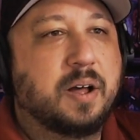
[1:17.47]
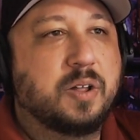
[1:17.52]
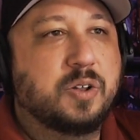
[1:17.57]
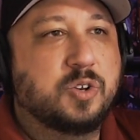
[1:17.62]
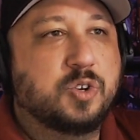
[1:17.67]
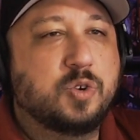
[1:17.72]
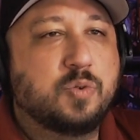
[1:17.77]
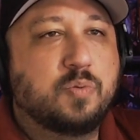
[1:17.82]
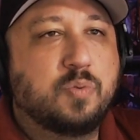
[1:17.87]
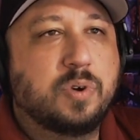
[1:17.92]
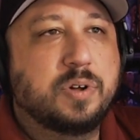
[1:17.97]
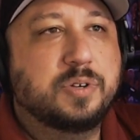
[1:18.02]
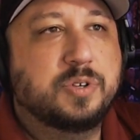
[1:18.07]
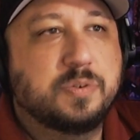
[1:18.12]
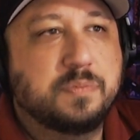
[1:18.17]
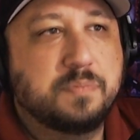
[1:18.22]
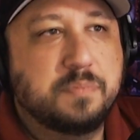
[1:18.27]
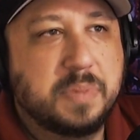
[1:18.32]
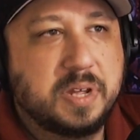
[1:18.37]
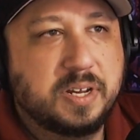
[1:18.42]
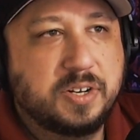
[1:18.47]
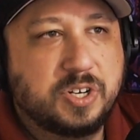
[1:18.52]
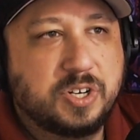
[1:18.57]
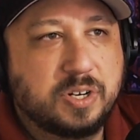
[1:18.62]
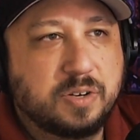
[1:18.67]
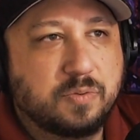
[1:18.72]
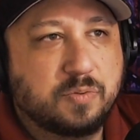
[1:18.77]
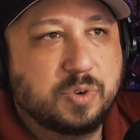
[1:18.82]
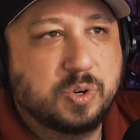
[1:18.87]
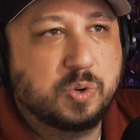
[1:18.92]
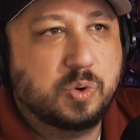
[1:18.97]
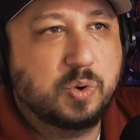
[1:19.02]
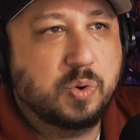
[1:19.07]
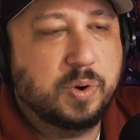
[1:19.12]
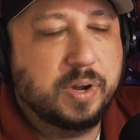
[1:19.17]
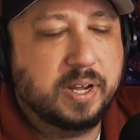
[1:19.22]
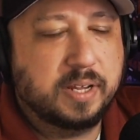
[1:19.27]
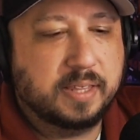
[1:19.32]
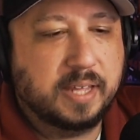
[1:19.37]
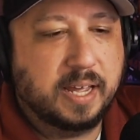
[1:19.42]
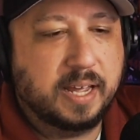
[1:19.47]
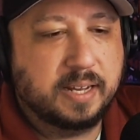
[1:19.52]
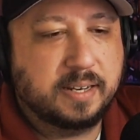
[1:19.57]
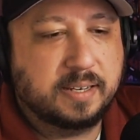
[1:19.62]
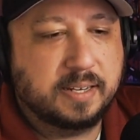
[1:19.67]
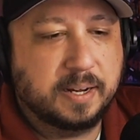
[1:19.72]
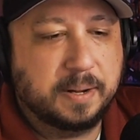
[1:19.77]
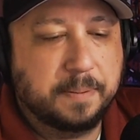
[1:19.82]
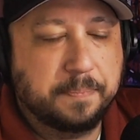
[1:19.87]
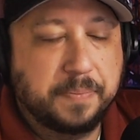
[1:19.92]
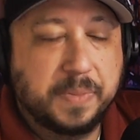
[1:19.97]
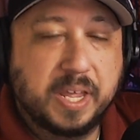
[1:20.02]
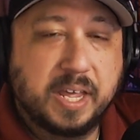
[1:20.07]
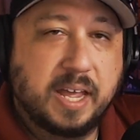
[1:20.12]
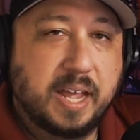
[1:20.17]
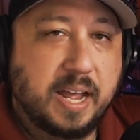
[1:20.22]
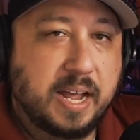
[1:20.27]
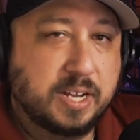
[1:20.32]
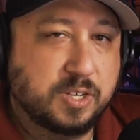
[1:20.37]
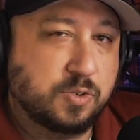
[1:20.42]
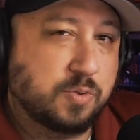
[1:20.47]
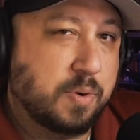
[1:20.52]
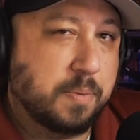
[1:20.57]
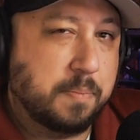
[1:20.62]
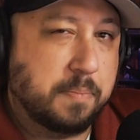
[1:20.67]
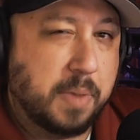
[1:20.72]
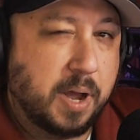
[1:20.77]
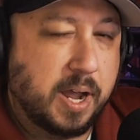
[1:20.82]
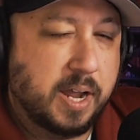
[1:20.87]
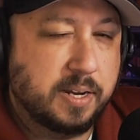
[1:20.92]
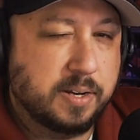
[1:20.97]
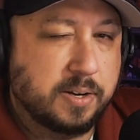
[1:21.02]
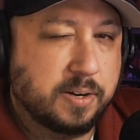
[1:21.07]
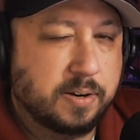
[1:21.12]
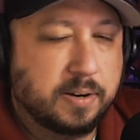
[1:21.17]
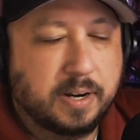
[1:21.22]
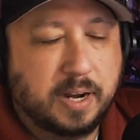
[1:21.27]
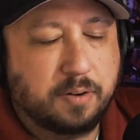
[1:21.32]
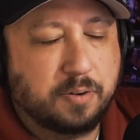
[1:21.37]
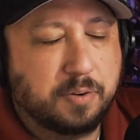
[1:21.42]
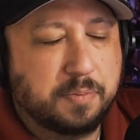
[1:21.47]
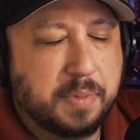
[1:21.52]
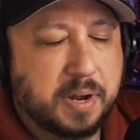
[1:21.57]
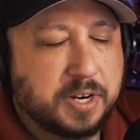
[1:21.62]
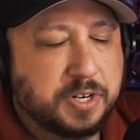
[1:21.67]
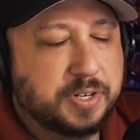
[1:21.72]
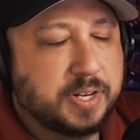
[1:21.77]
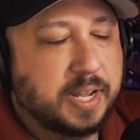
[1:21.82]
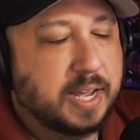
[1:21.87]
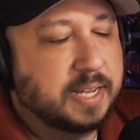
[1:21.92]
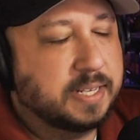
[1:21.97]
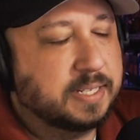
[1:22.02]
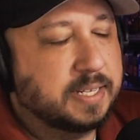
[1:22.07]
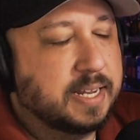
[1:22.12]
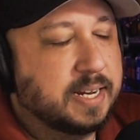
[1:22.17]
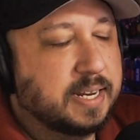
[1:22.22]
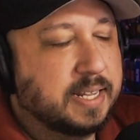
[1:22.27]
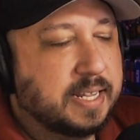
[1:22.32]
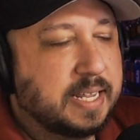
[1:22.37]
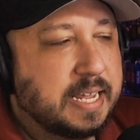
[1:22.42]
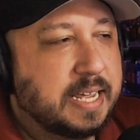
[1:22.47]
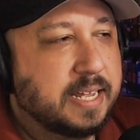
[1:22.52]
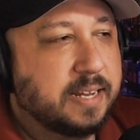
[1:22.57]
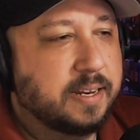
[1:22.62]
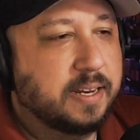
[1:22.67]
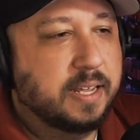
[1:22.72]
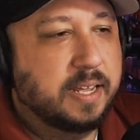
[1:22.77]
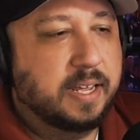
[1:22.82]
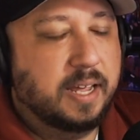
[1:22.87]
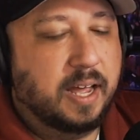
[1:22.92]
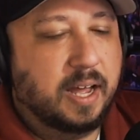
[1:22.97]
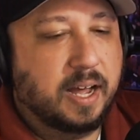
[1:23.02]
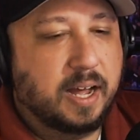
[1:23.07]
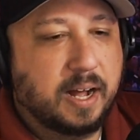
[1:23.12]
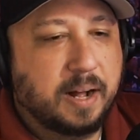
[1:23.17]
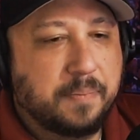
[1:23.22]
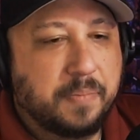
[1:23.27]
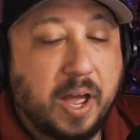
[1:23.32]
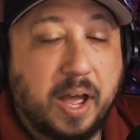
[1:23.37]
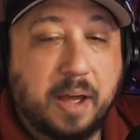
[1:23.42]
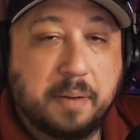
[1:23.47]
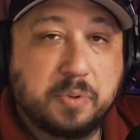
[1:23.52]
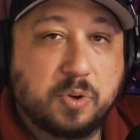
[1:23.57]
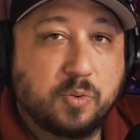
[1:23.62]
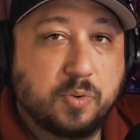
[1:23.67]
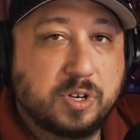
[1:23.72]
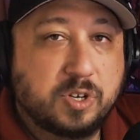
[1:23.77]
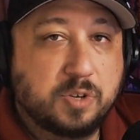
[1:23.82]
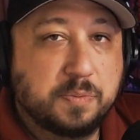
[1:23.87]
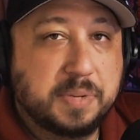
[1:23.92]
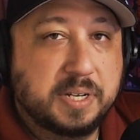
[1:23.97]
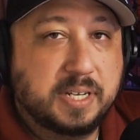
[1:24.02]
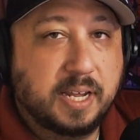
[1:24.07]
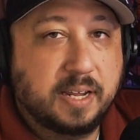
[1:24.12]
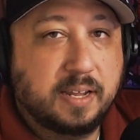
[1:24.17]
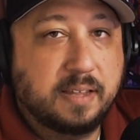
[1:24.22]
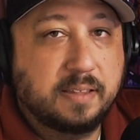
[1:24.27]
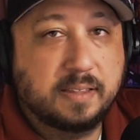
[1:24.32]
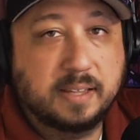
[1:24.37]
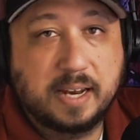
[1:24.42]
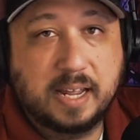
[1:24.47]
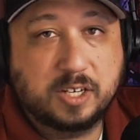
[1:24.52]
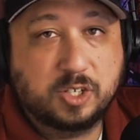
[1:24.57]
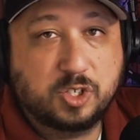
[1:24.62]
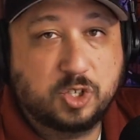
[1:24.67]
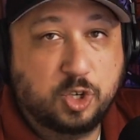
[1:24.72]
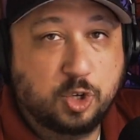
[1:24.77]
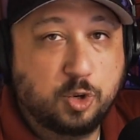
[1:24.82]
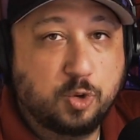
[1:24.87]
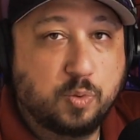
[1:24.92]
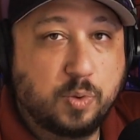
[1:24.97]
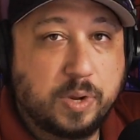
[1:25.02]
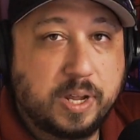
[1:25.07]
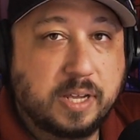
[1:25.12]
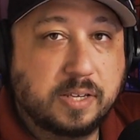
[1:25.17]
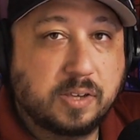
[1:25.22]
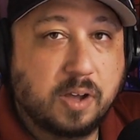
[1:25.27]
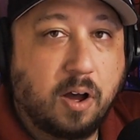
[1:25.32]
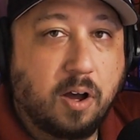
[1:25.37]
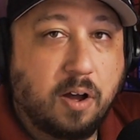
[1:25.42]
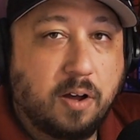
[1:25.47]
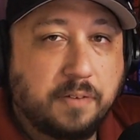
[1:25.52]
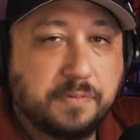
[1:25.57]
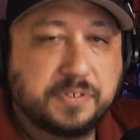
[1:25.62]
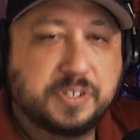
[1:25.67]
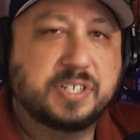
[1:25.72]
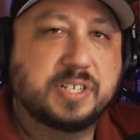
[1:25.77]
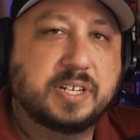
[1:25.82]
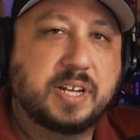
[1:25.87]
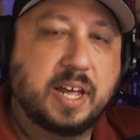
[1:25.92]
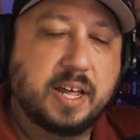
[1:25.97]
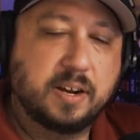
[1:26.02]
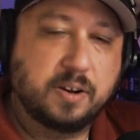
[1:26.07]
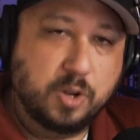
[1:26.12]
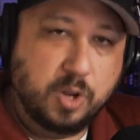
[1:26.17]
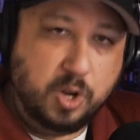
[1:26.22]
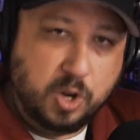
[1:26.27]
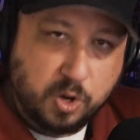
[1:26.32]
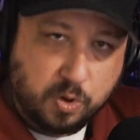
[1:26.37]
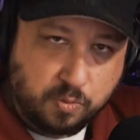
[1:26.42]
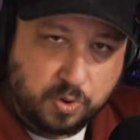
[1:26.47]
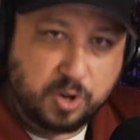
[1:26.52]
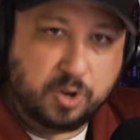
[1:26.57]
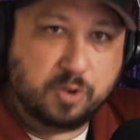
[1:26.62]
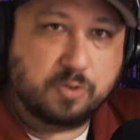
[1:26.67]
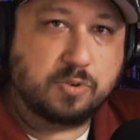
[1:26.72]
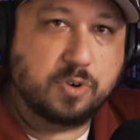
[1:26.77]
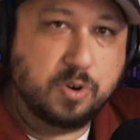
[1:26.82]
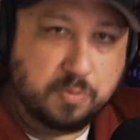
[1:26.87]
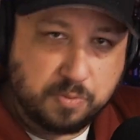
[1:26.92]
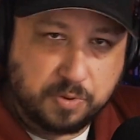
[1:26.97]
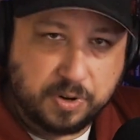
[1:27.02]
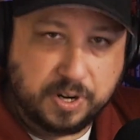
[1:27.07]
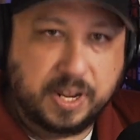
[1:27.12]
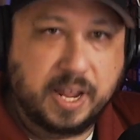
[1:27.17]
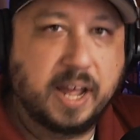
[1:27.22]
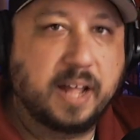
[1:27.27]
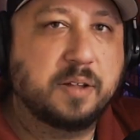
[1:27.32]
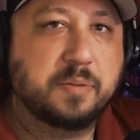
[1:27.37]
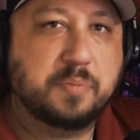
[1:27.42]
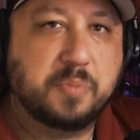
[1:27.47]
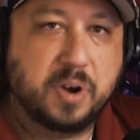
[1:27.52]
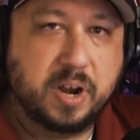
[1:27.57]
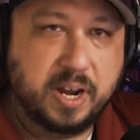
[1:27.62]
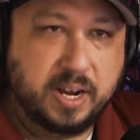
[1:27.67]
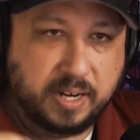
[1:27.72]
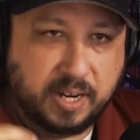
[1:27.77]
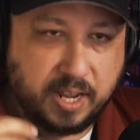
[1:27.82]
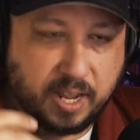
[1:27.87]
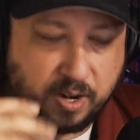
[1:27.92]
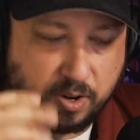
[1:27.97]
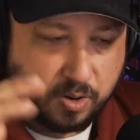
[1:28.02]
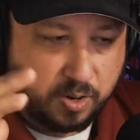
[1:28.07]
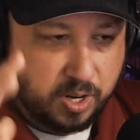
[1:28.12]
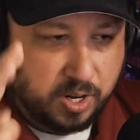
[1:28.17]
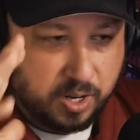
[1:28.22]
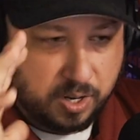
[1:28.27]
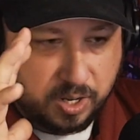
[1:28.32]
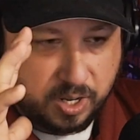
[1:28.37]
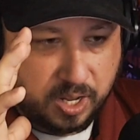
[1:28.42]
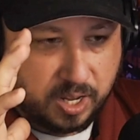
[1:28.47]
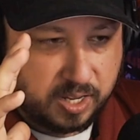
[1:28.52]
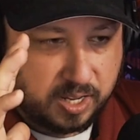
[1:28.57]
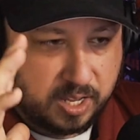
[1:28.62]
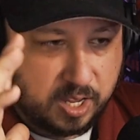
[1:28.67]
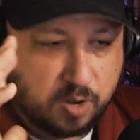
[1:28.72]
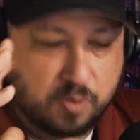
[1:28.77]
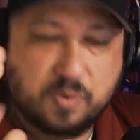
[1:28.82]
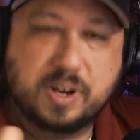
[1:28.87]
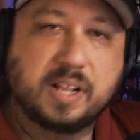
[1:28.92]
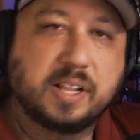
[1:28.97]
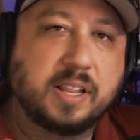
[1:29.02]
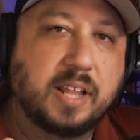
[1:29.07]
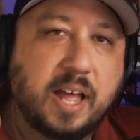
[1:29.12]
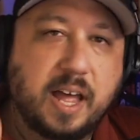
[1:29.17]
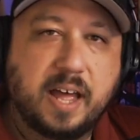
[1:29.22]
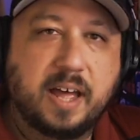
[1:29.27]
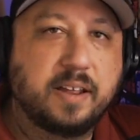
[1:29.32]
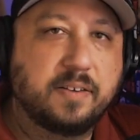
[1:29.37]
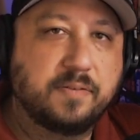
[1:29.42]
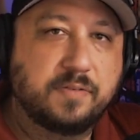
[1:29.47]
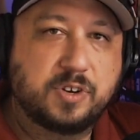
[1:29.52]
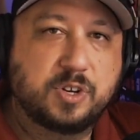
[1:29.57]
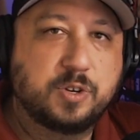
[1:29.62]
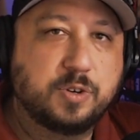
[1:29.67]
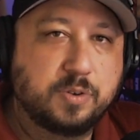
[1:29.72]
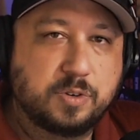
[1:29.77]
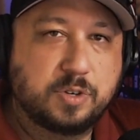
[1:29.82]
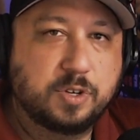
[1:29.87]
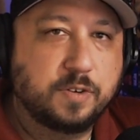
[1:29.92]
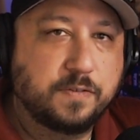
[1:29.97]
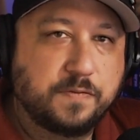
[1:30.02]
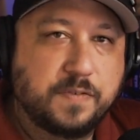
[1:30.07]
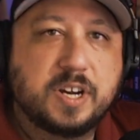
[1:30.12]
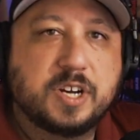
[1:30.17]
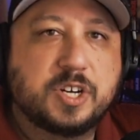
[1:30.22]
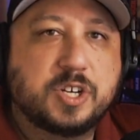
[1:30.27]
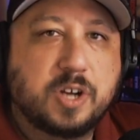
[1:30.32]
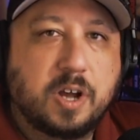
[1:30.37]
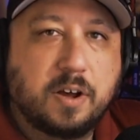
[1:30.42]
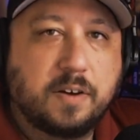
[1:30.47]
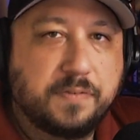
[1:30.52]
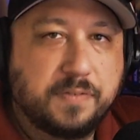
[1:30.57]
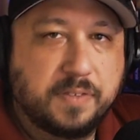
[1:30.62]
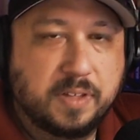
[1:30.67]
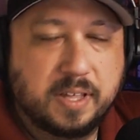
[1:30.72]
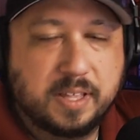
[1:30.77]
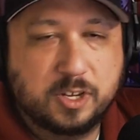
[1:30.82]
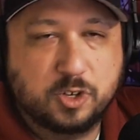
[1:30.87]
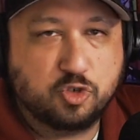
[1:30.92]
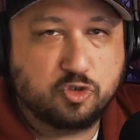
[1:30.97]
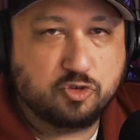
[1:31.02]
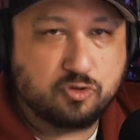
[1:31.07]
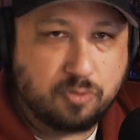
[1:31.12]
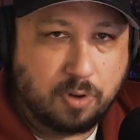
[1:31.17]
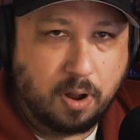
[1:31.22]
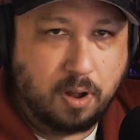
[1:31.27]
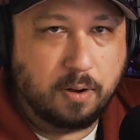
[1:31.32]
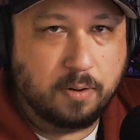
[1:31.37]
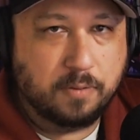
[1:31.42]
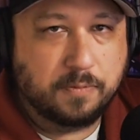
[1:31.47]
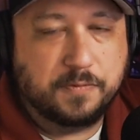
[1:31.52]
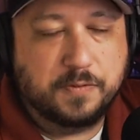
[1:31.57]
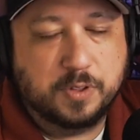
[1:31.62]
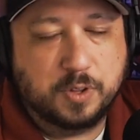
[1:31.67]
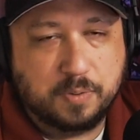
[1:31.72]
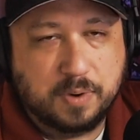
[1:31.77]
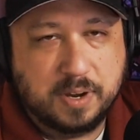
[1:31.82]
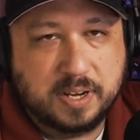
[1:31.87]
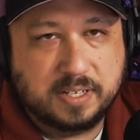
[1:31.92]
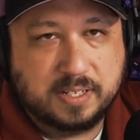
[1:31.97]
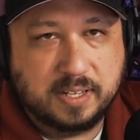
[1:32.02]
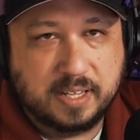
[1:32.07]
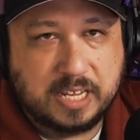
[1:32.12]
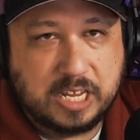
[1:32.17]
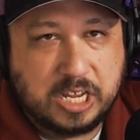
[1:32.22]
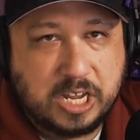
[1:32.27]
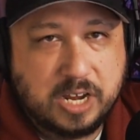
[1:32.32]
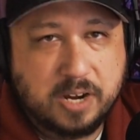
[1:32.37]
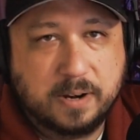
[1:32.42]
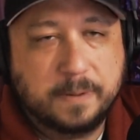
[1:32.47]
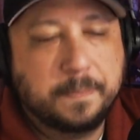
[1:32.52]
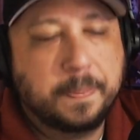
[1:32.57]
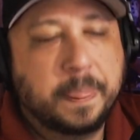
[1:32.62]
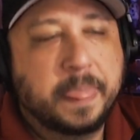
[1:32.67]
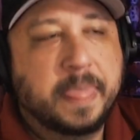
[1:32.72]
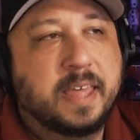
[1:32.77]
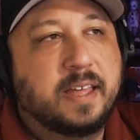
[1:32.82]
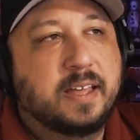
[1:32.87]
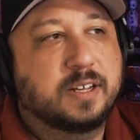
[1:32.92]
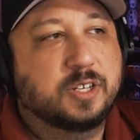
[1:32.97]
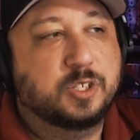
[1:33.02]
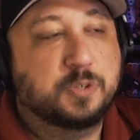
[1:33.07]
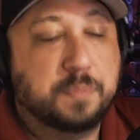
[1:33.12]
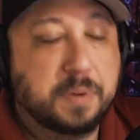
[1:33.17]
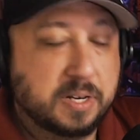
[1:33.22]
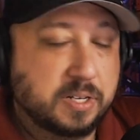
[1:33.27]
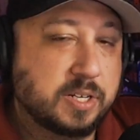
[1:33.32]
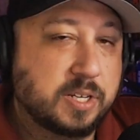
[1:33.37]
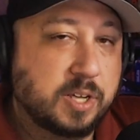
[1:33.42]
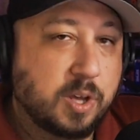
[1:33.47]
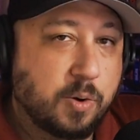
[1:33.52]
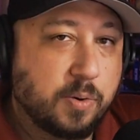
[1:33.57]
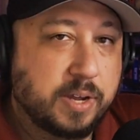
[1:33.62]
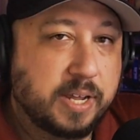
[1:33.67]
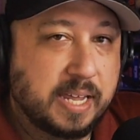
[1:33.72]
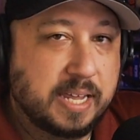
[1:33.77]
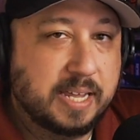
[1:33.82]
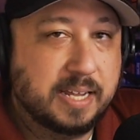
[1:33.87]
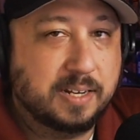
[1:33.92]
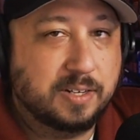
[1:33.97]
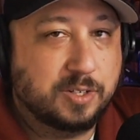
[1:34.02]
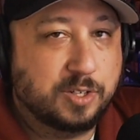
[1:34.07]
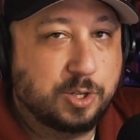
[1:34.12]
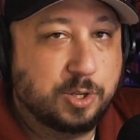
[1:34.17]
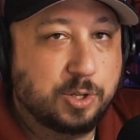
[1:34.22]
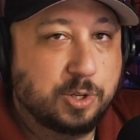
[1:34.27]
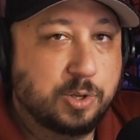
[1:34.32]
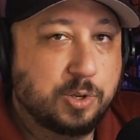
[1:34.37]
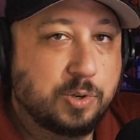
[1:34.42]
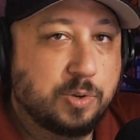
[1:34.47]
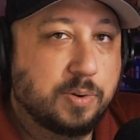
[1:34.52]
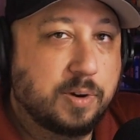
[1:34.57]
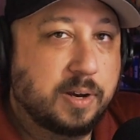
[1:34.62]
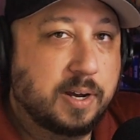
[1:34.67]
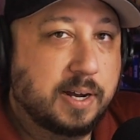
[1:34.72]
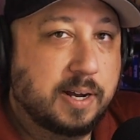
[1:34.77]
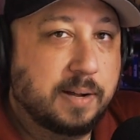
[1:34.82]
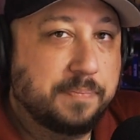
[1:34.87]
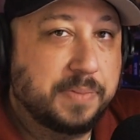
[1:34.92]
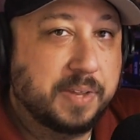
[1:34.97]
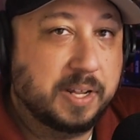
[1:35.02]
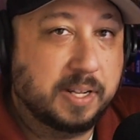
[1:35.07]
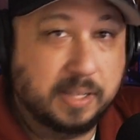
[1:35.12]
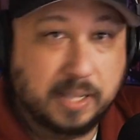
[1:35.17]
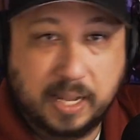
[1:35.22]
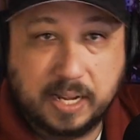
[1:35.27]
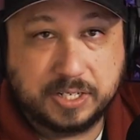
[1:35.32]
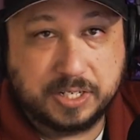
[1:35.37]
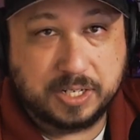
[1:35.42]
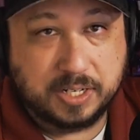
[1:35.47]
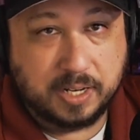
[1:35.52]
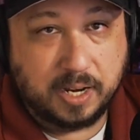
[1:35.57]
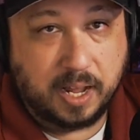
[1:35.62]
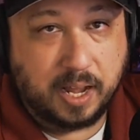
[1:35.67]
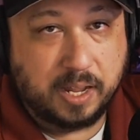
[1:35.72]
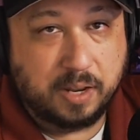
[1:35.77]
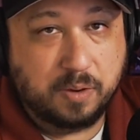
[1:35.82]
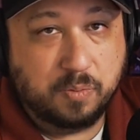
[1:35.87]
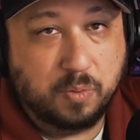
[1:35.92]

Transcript: Do want to mention real quick that as a reminder, and I'll remind you guys again at the end, I'm going to be taking the next 2 weeks off just to kind of regroup, recalibrate, and kind of get realigned to finish off strong for the rest of the year, especially going into election night.